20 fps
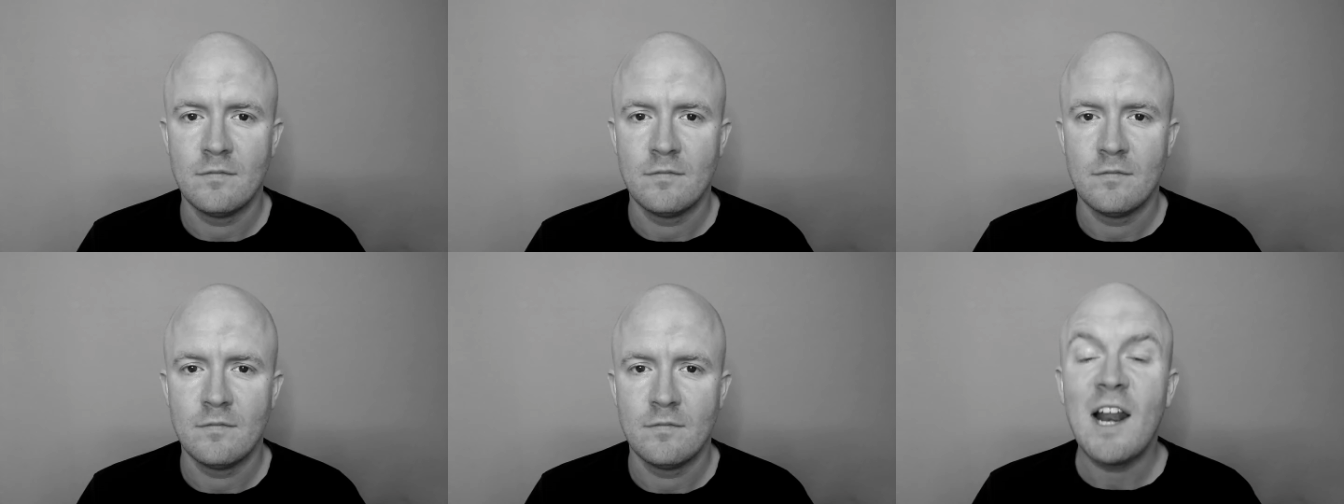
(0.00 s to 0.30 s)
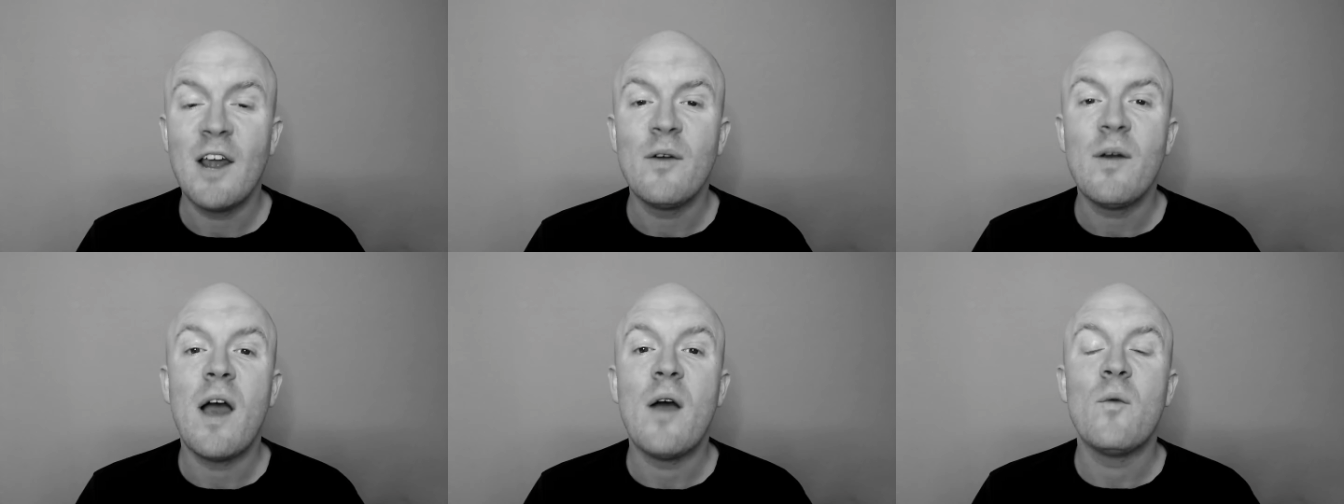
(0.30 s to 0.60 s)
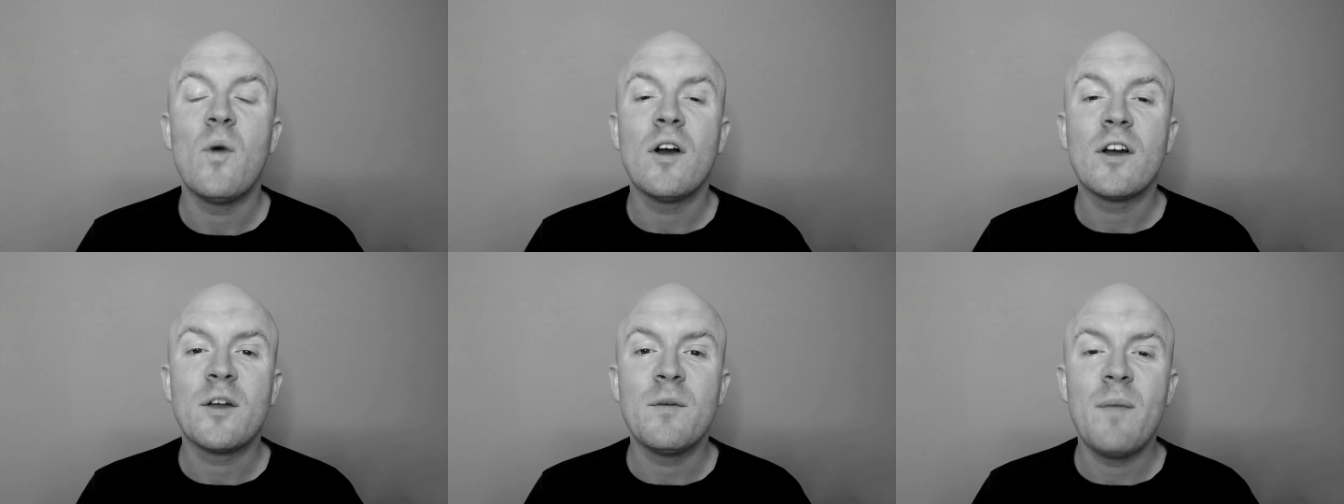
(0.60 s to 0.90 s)
Hello and
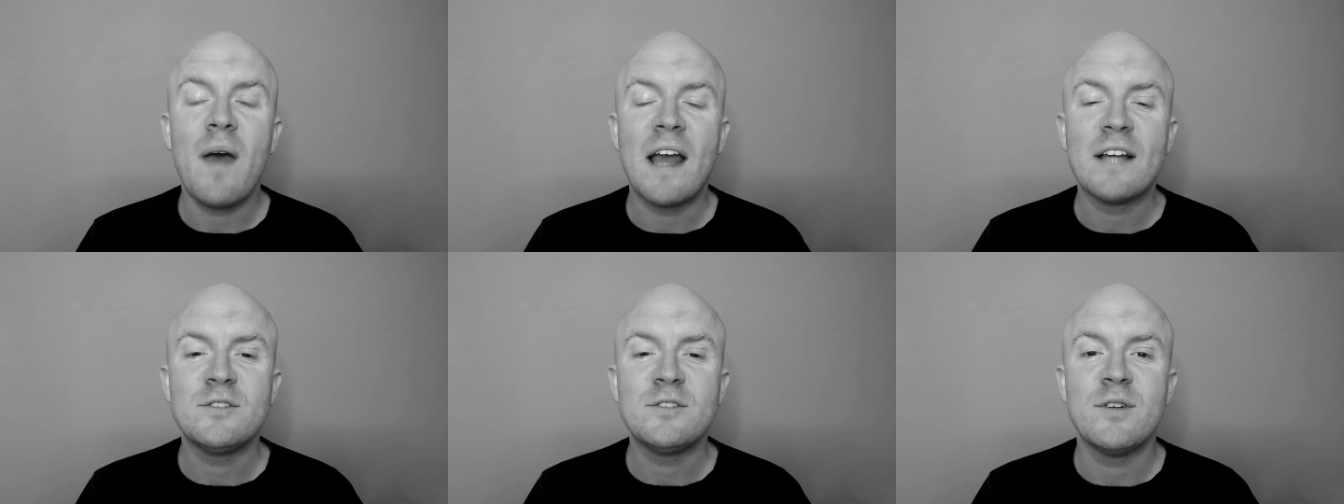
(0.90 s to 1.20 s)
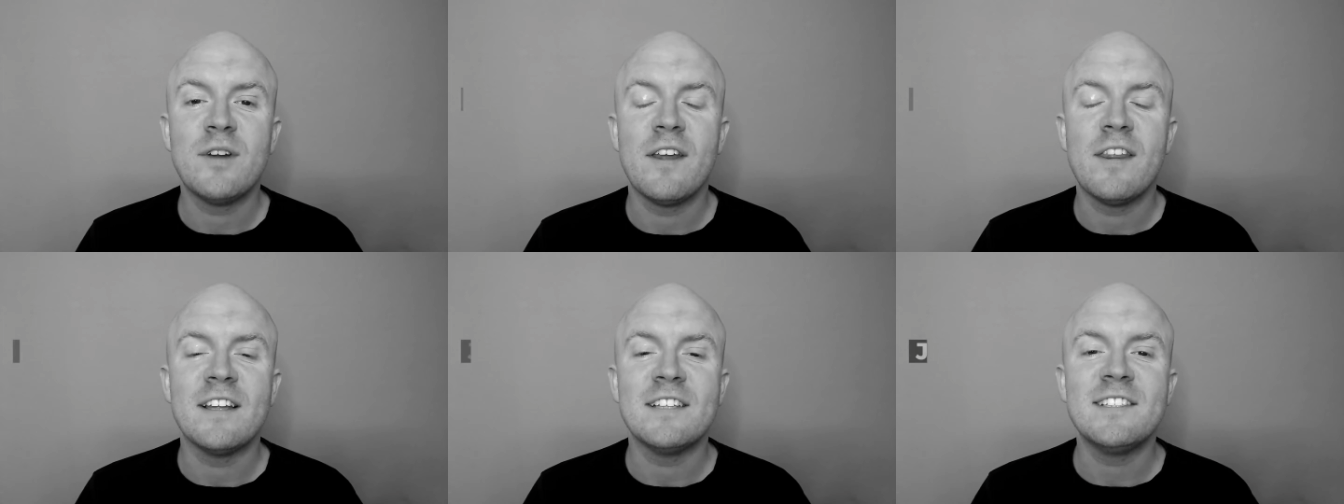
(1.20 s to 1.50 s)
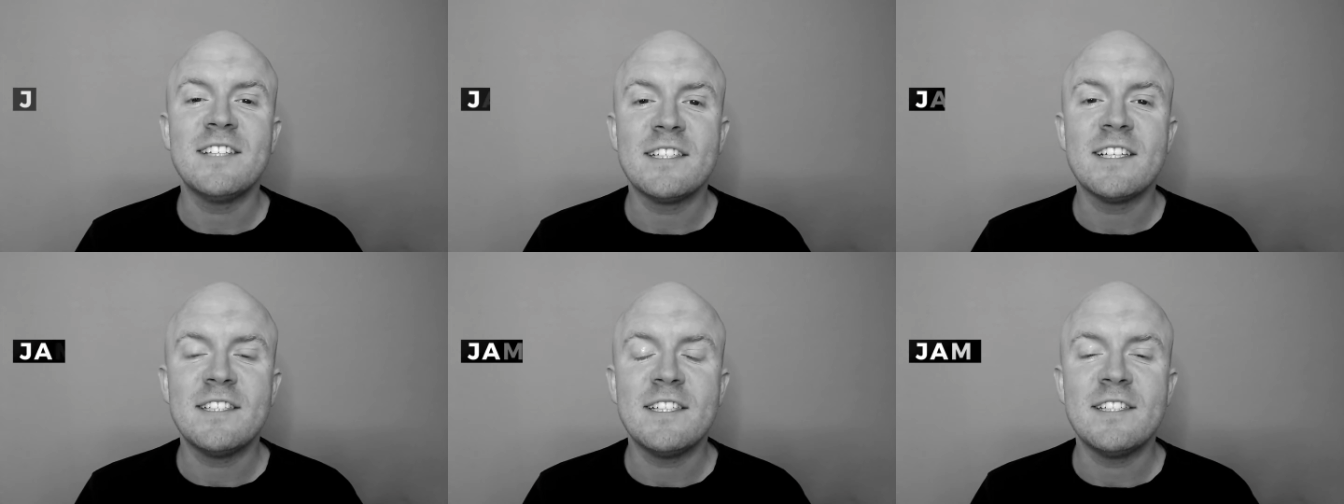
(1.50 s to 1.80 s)
welcome back to another
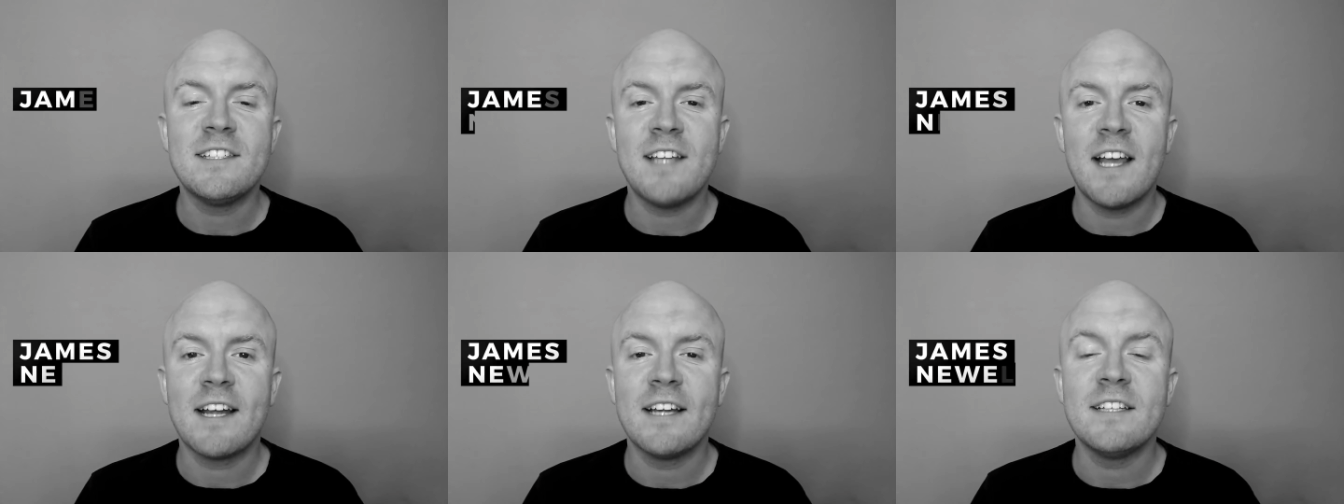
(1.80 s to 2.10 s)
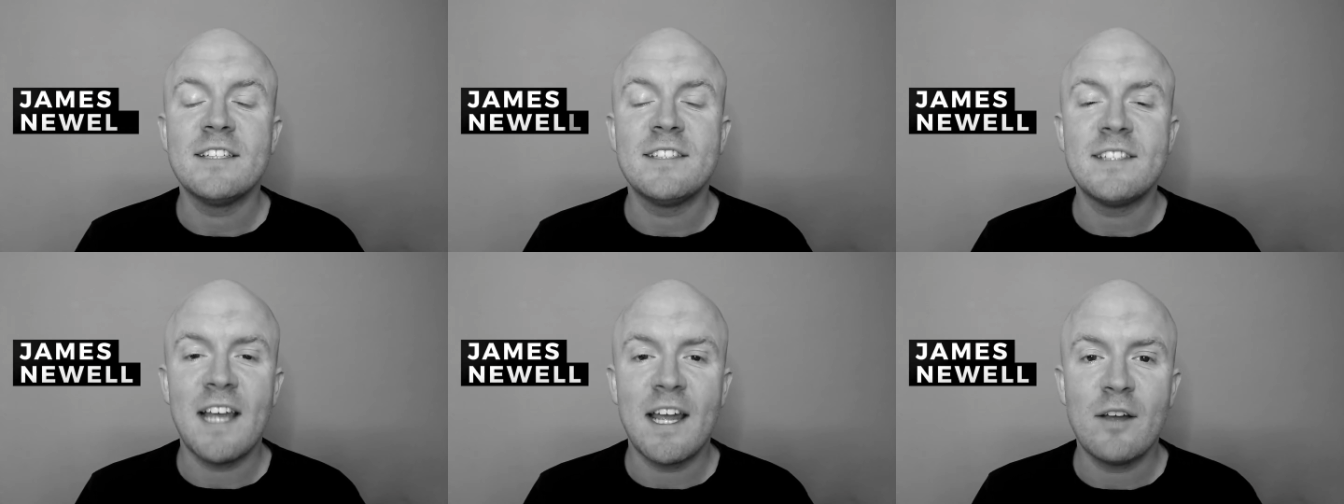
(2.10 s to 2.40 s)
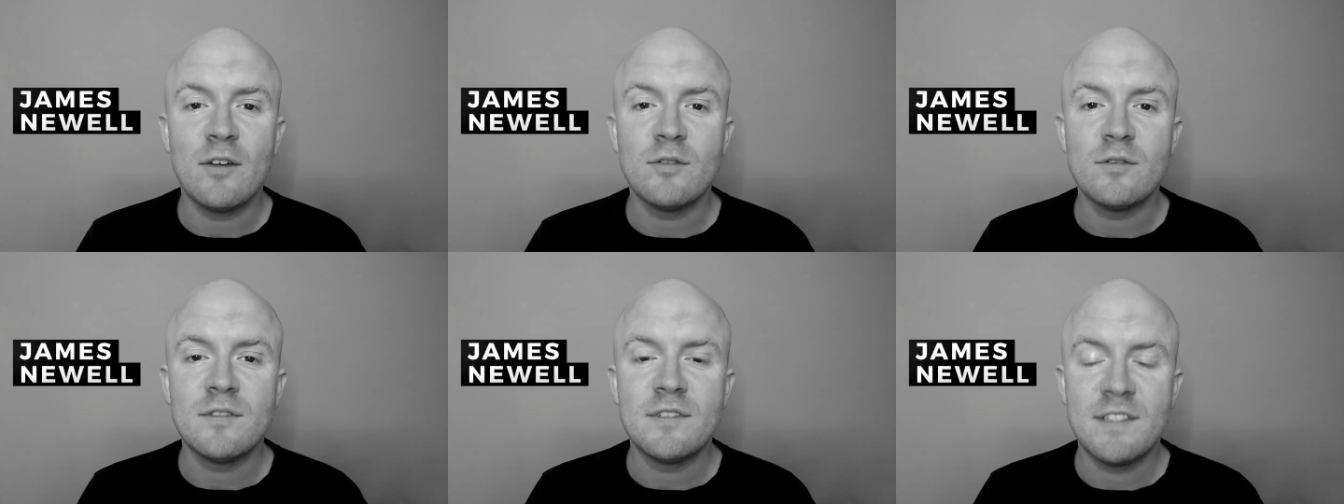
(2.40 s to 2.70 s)
60 second
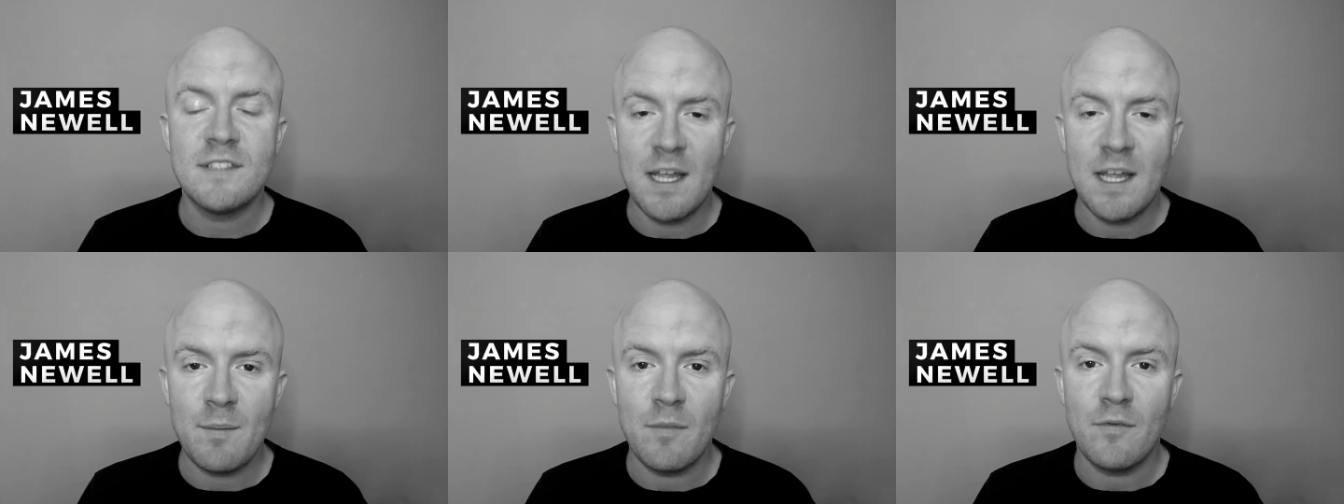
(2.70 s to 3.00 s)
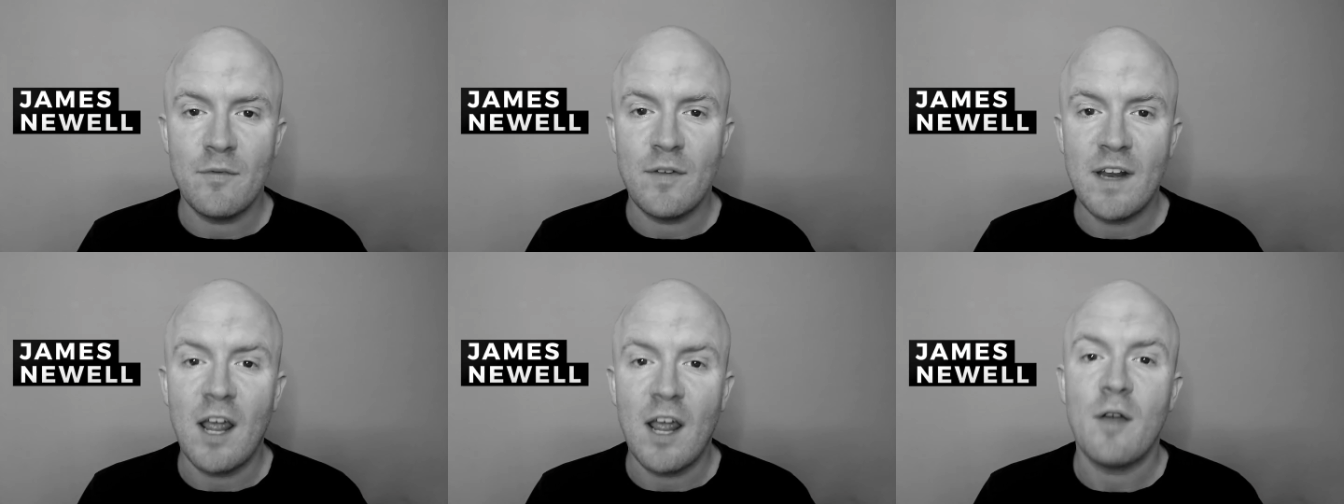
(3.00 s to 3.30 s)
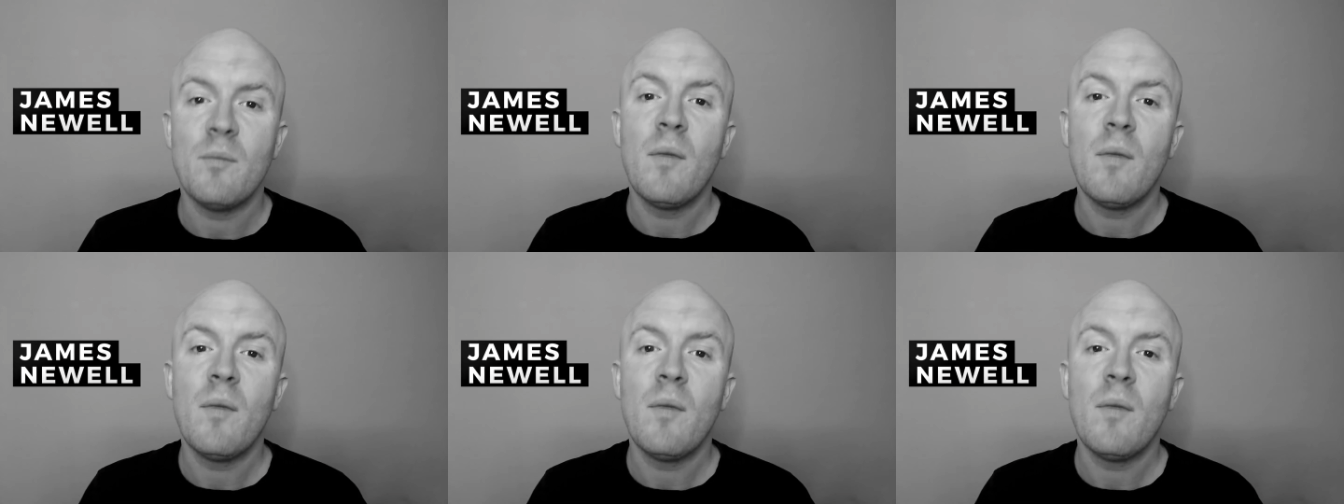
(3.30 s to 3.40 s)
sales tip video.